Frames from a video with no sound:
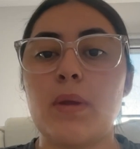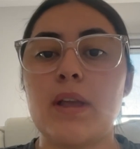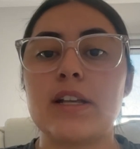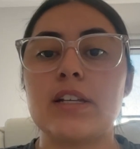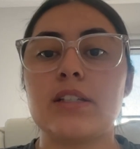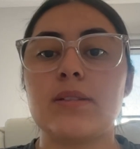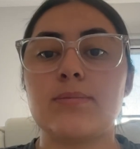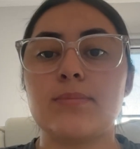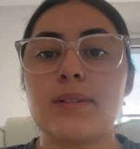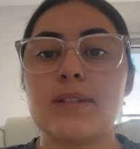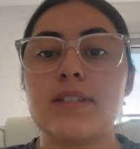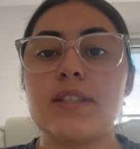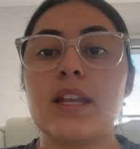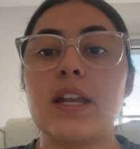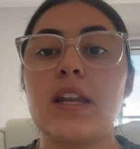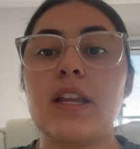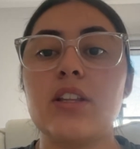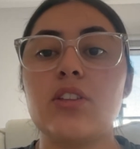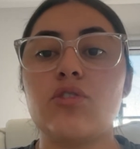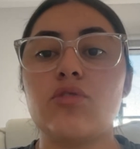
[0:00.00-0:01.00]
explicit
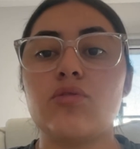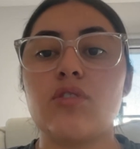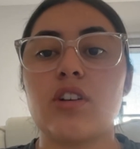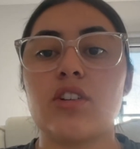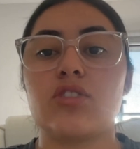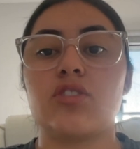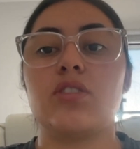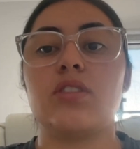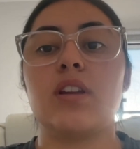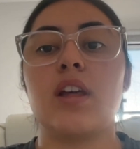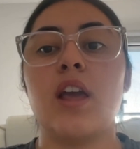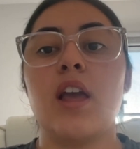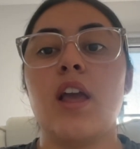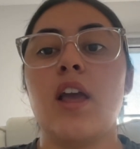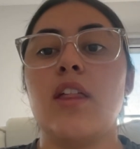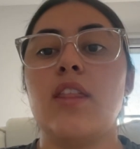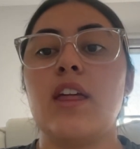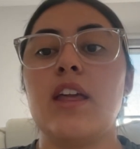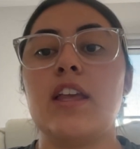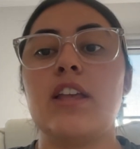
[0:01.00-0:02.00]
instruction
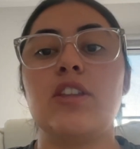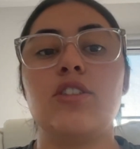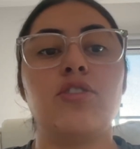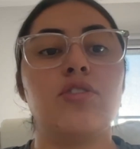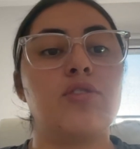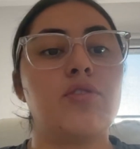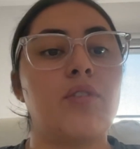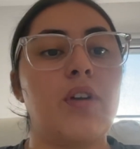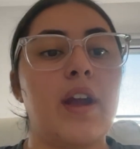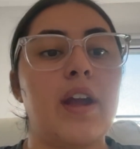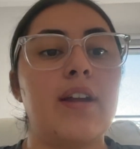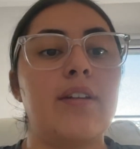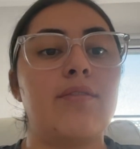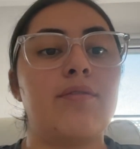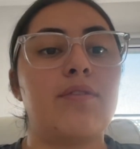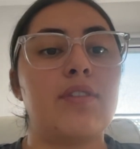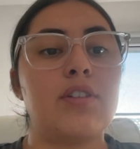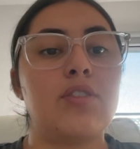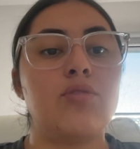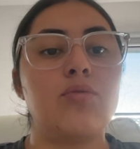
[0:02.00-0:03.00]
that integrate
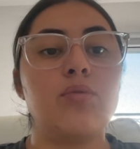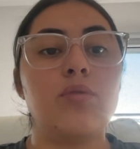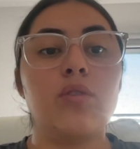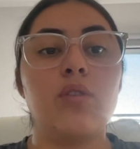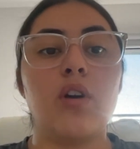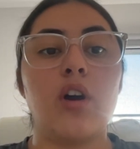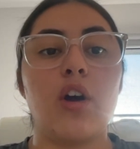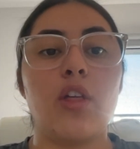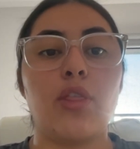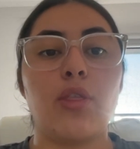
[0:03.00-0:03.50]
visual